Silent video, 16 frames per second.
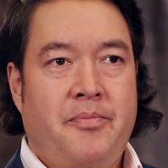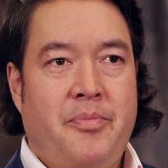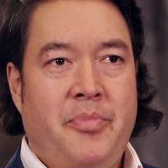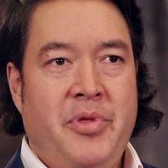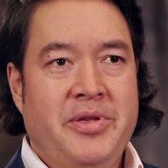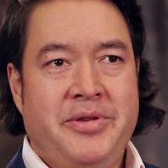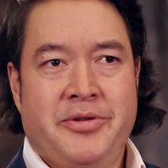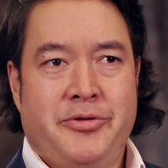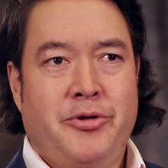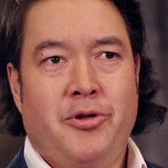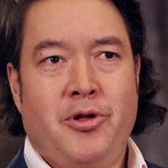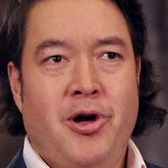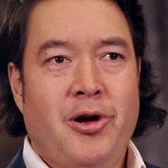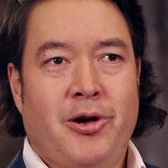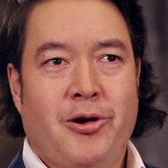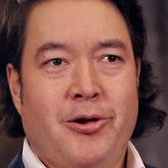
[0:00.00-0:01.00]
this is no
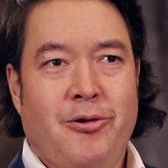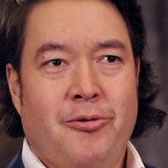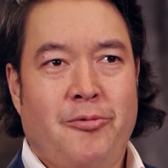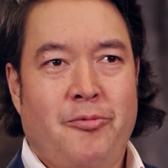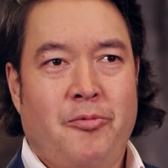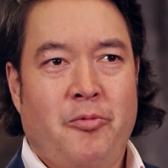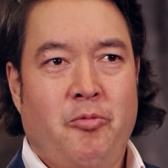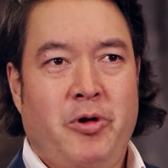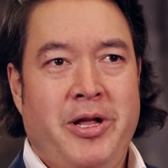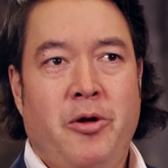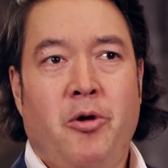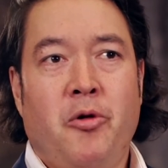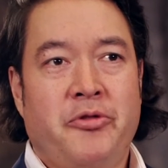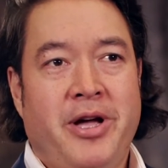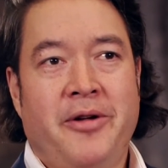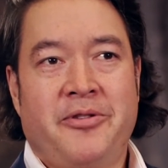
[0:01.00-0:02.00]
longer what it
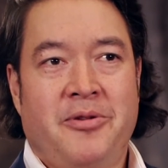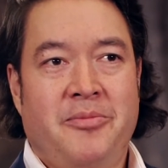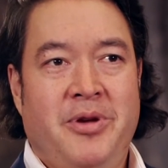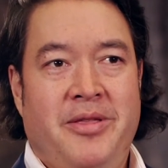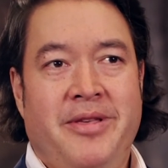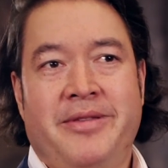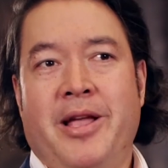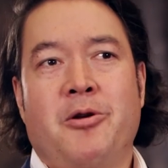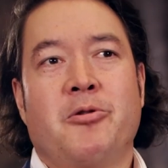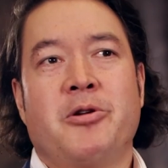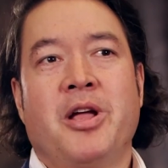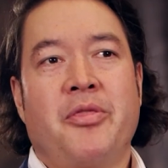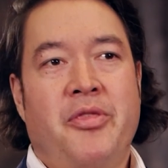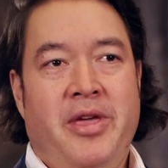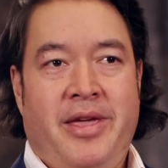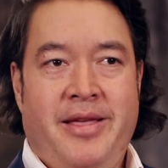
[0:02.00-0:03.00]
holds out to be. This
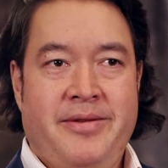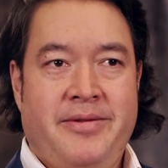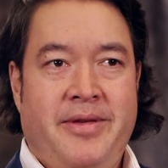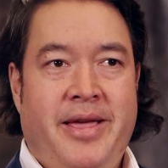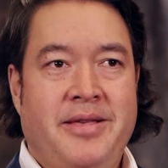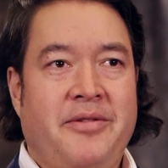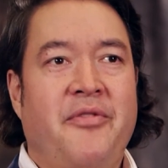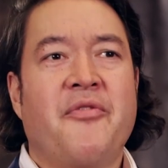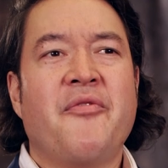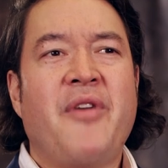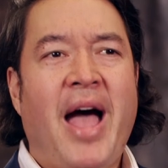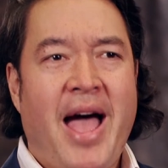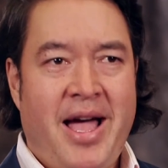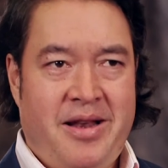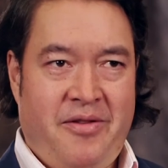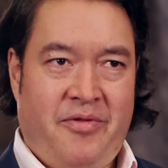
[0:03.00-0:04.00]
internet thing is, is a
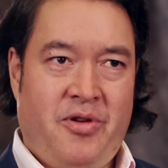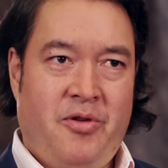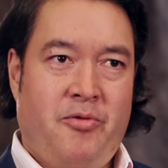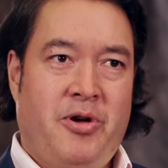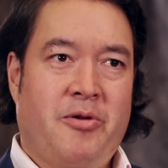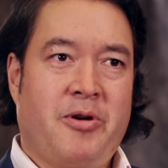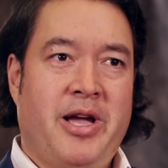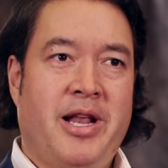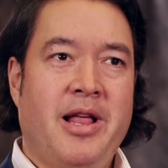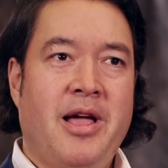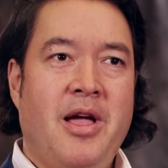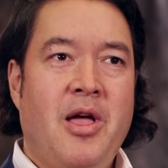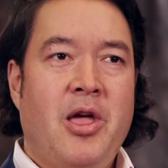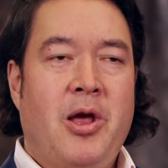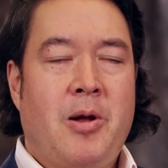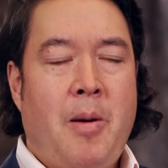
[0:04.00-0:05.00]
fad, if you will, right?
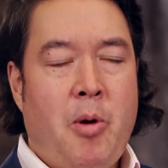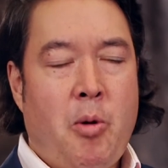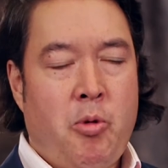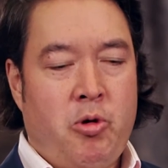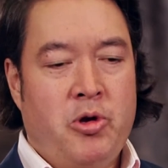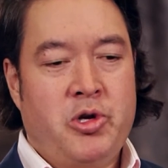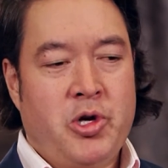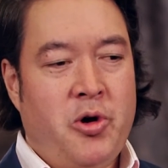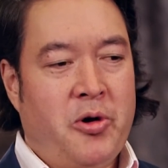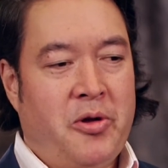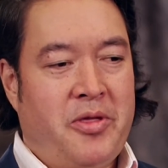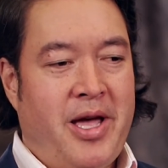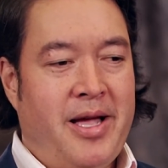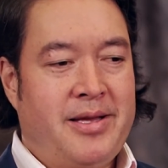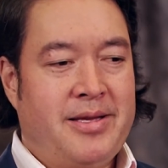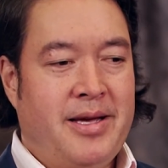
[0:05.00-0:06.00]
You know, I remember a joke
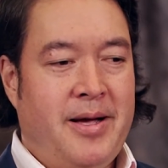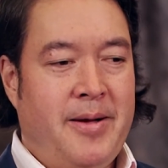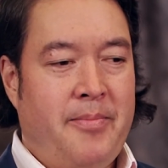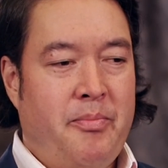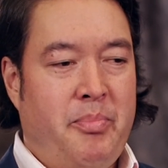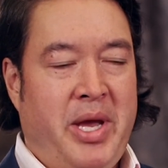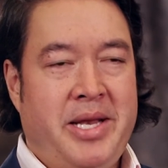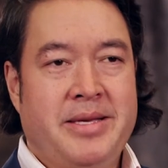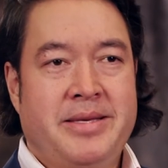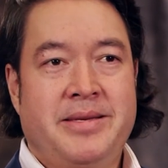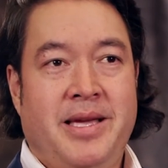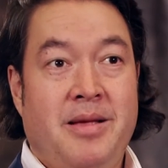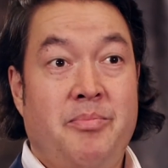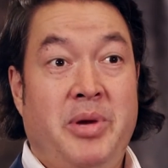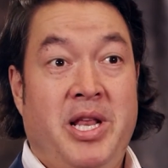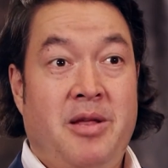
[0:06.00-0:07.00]
that uh,
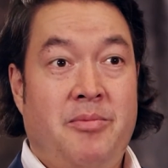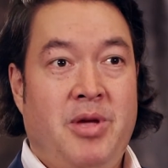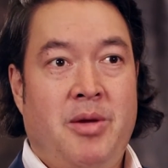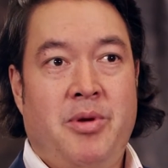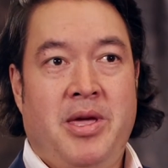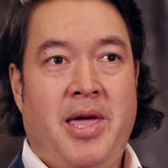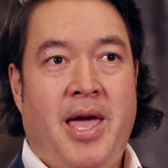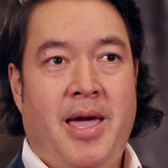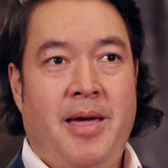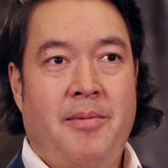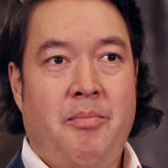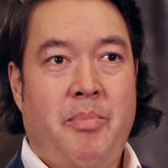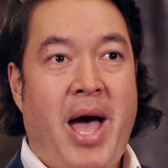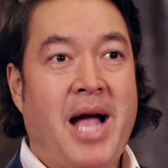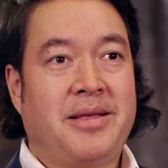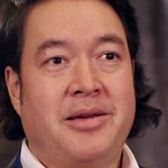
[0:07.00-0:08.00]
B2C and B2B
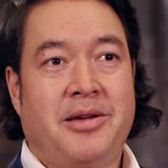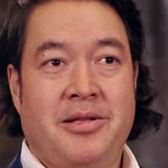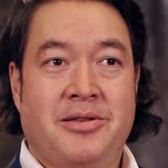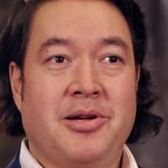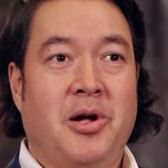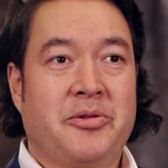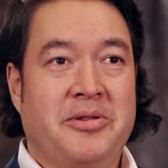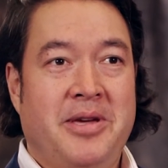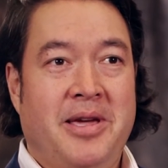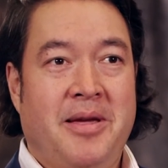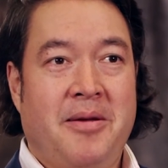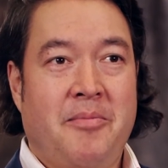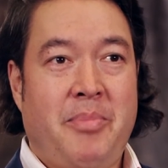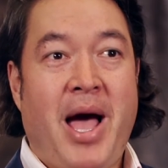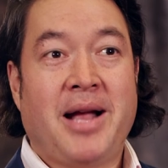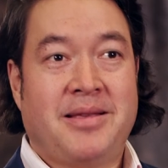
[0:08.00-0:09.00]
became back to
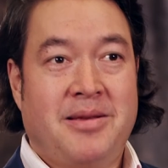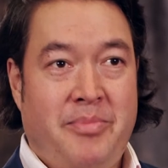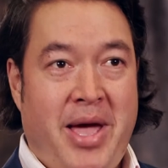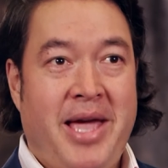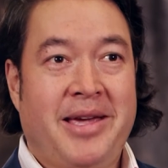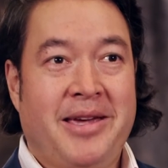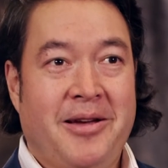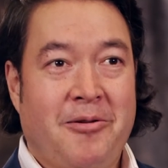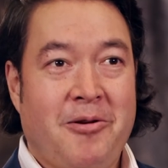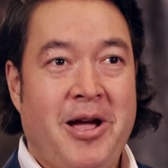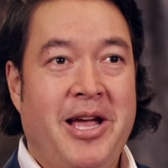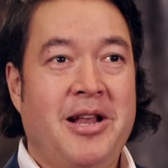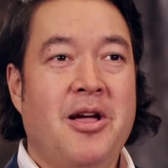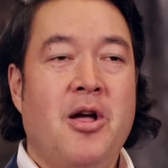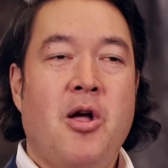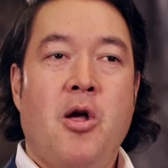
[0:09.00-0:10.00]
consulting, back to banking,
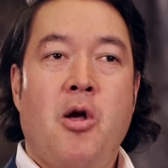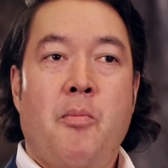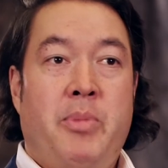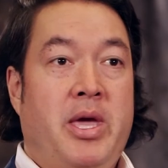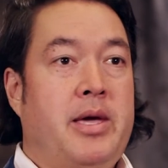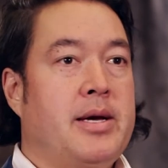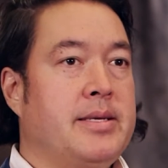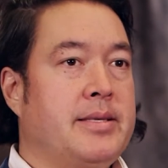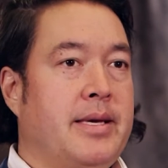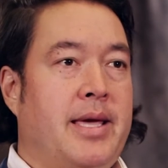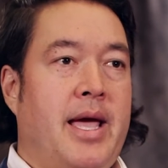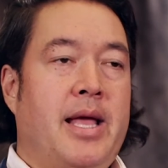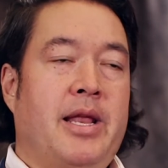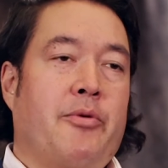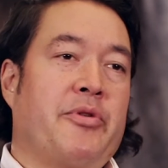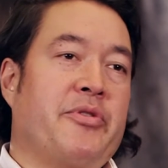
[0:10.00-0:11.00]
right? Because
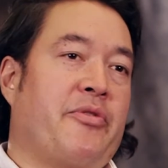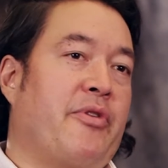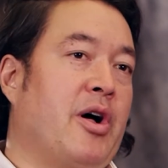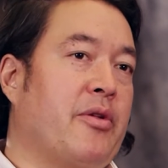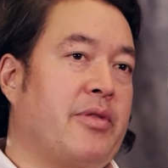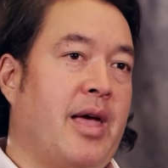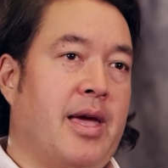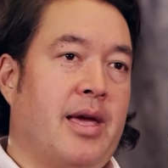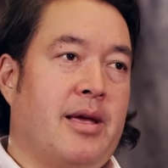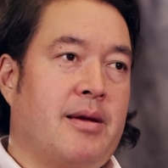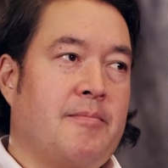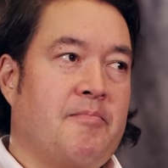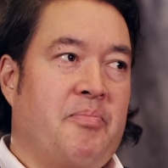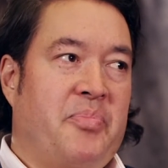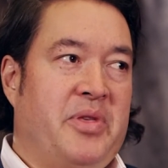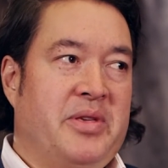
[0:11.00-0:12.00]
again, it was felt
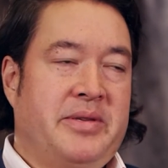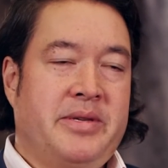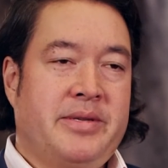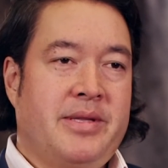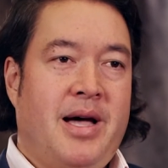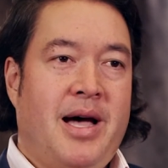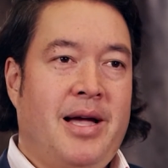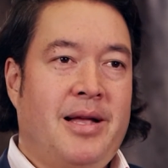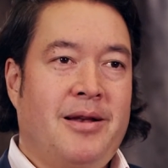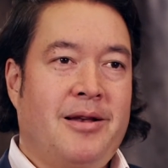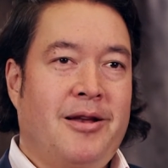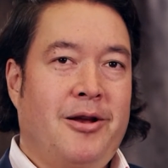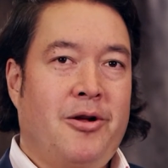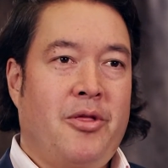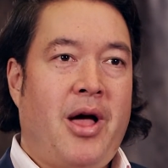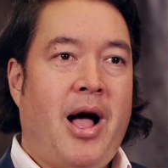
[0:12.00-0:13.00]
like this is not,
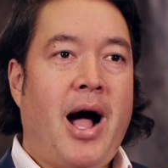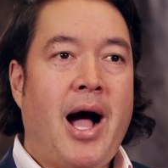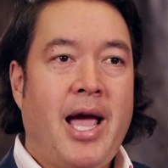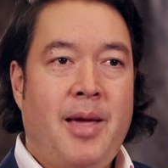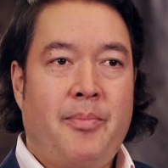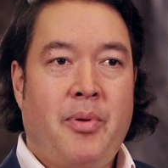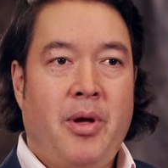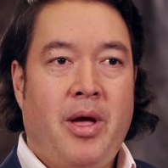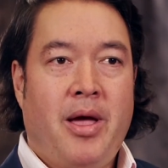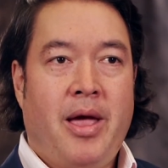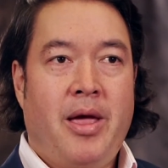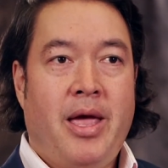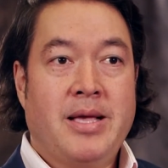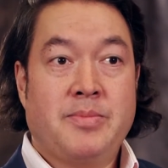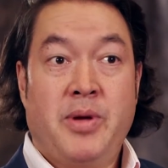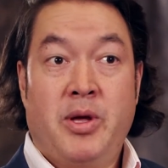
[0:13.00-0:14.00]
you know, the hype
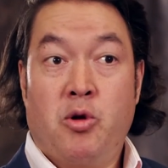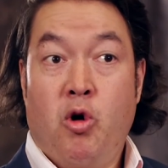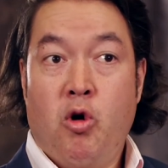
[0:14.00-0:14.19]
has been